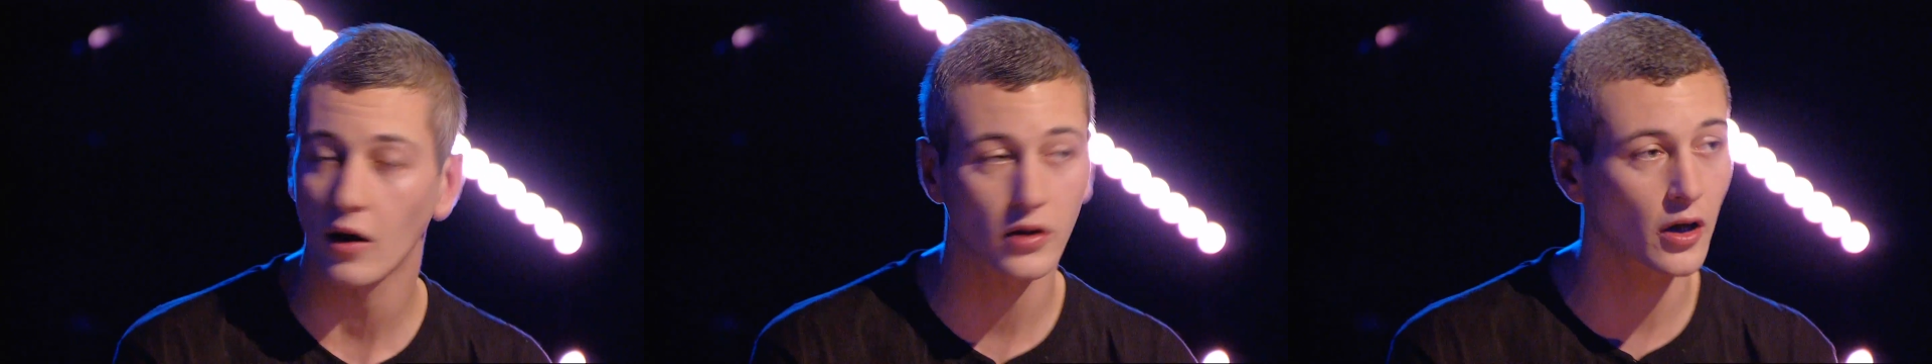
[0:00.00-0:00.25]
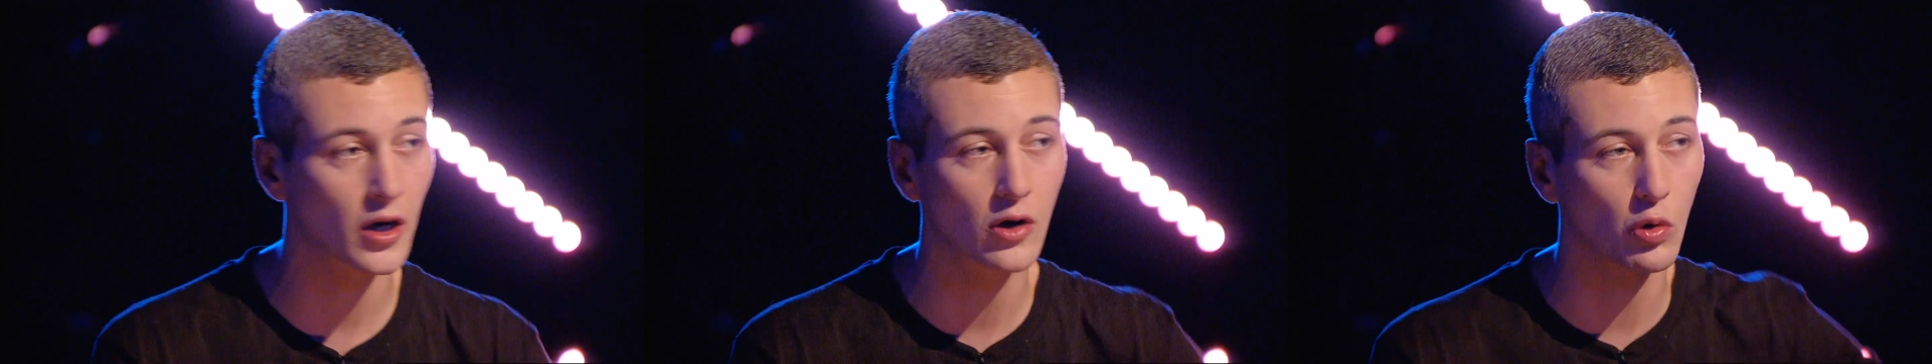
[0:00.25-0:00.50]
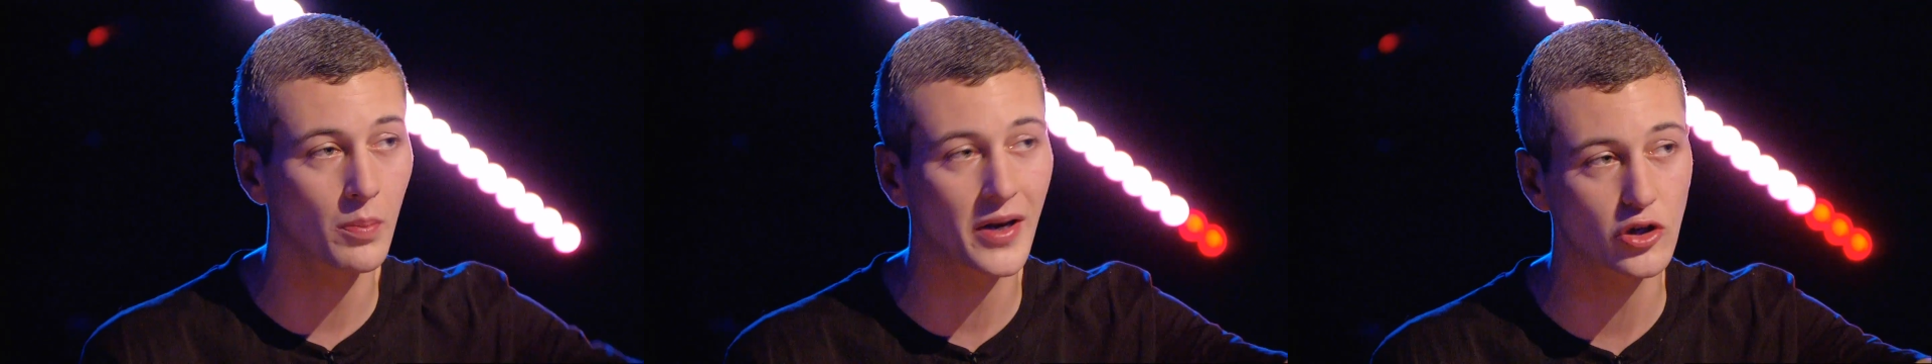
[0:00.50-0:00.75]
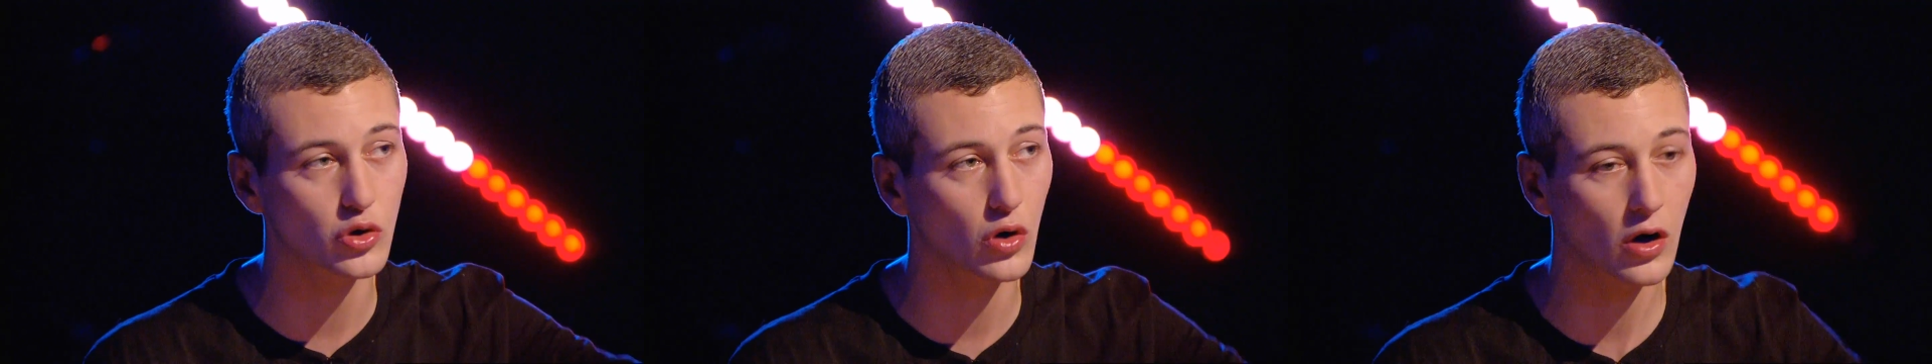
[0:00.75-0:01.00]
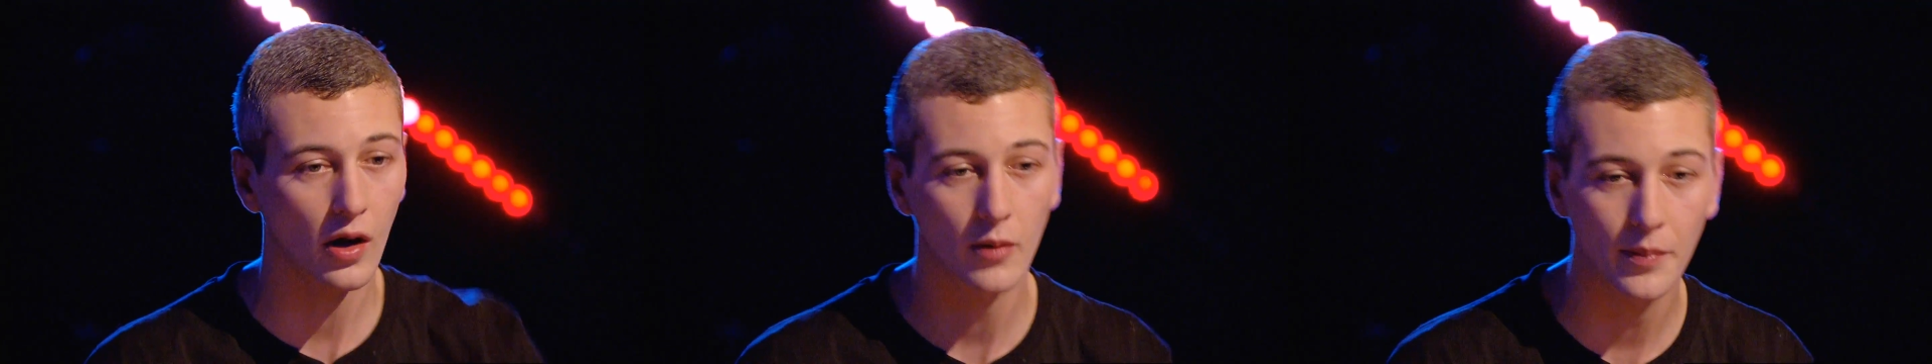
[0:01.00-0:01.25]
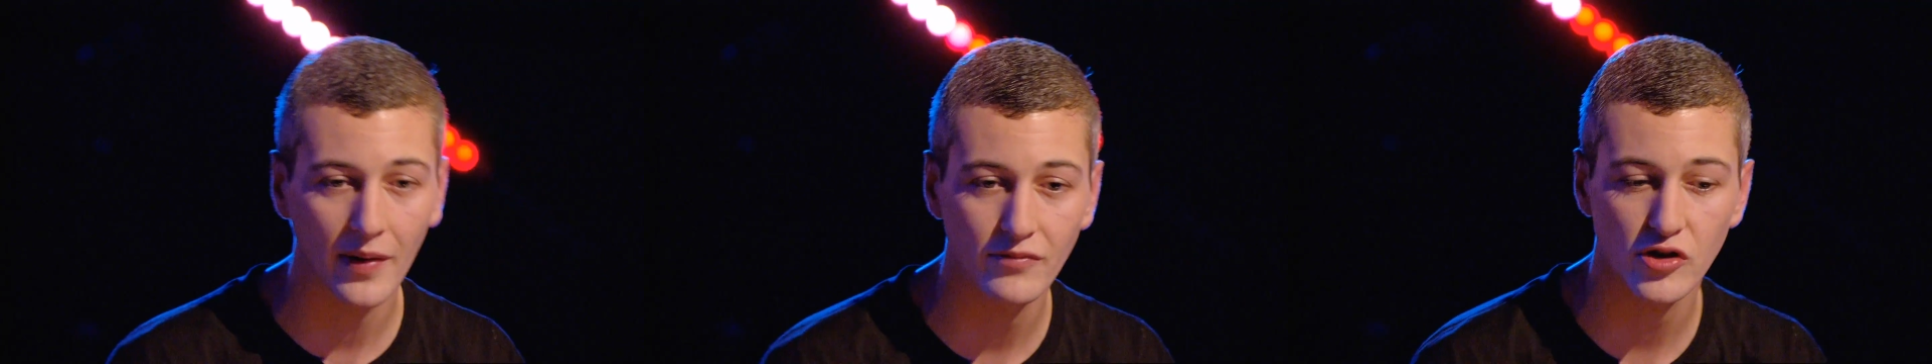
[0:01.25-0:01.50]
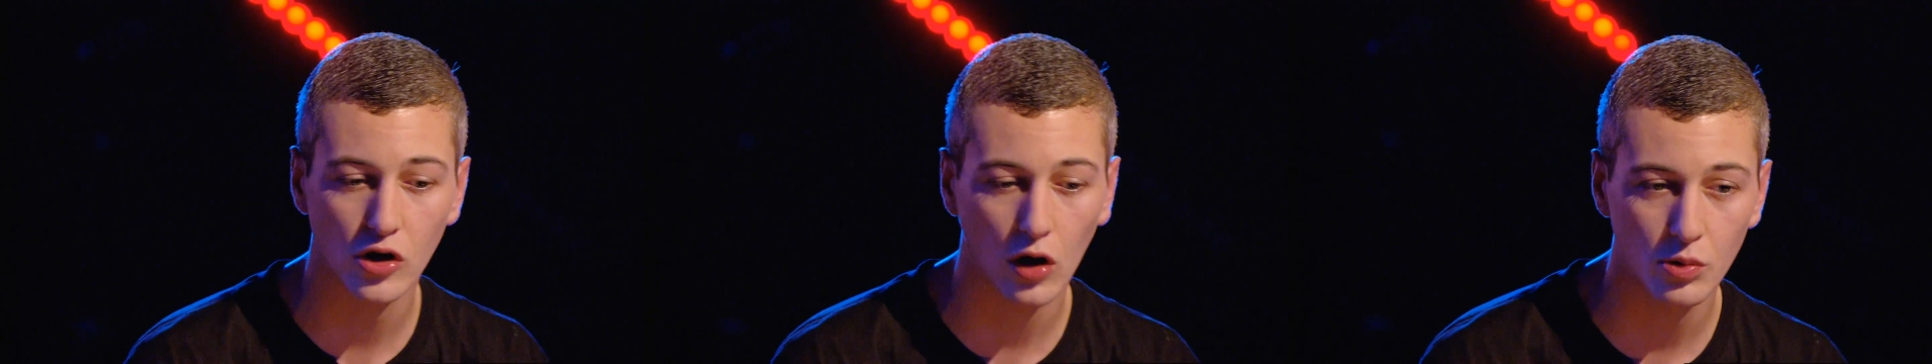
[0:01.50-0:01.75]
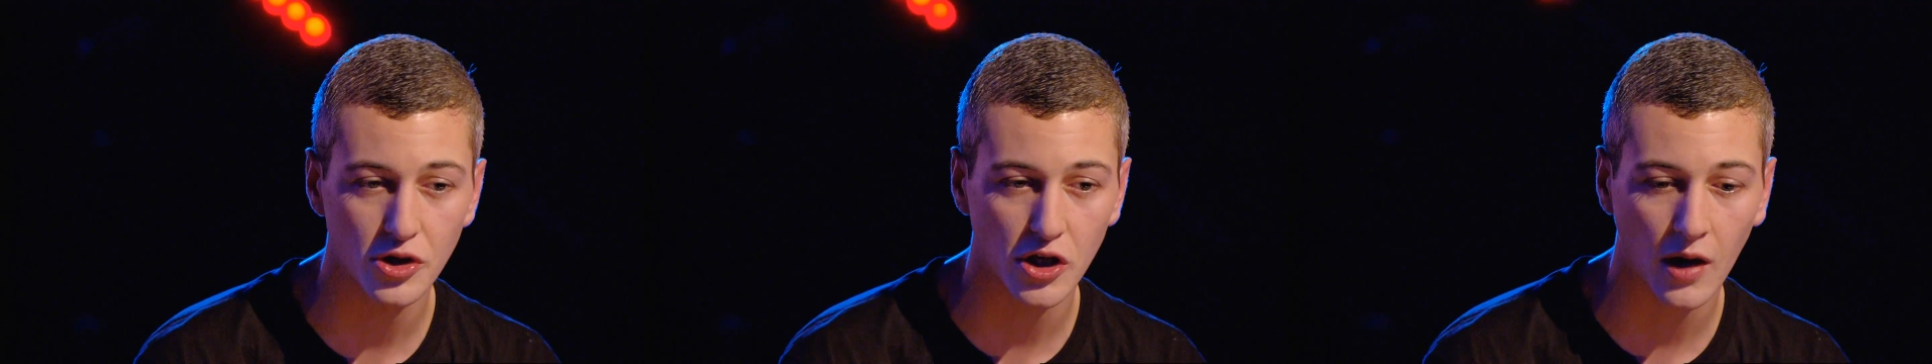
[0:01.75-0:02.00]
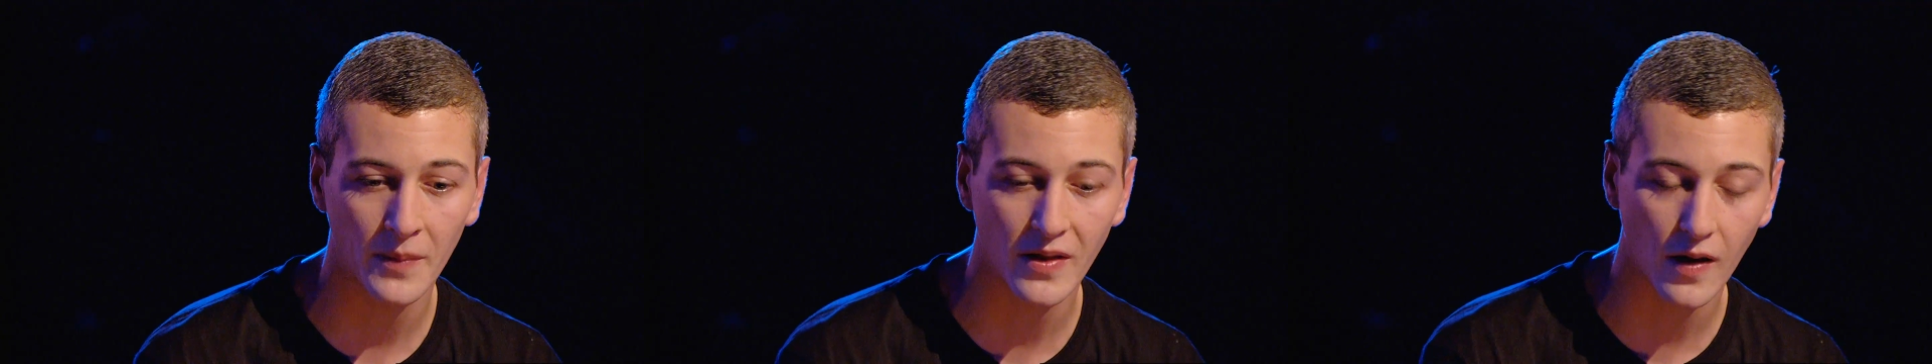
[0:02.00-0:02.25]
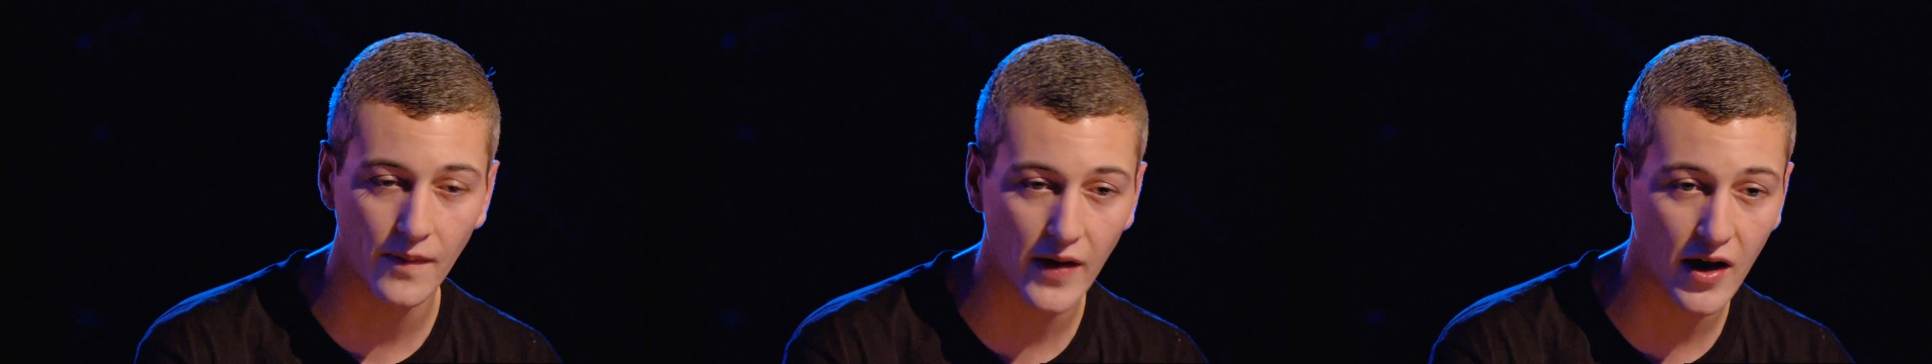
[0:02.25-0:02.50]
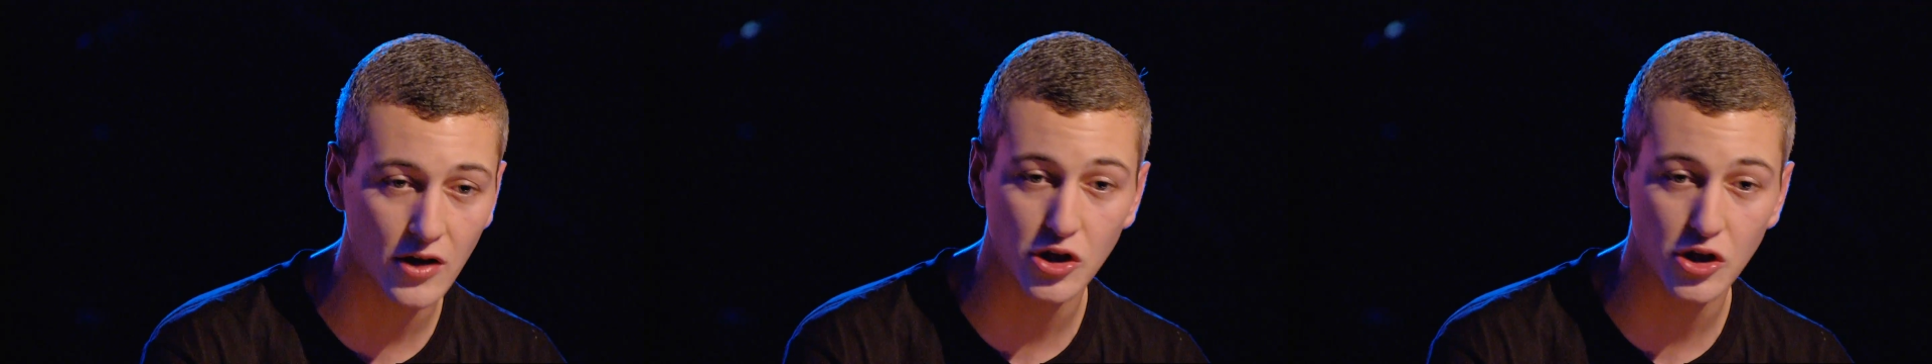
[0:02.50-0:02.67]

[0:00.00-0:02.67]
I'd done a little mini tour a couple of months ago and she come and done that.